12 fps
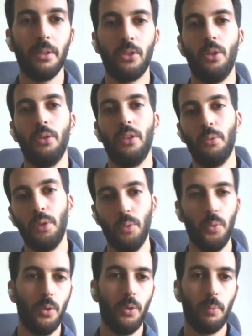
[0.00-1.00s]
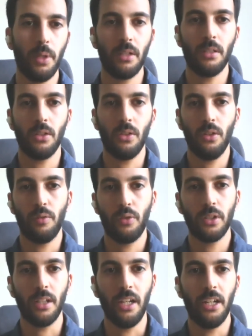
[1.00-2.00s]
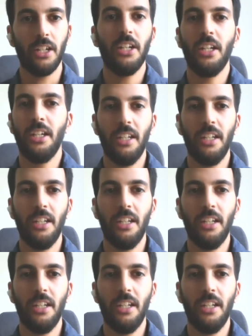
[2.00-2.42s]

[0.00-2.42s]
so that when we place it on the first layer,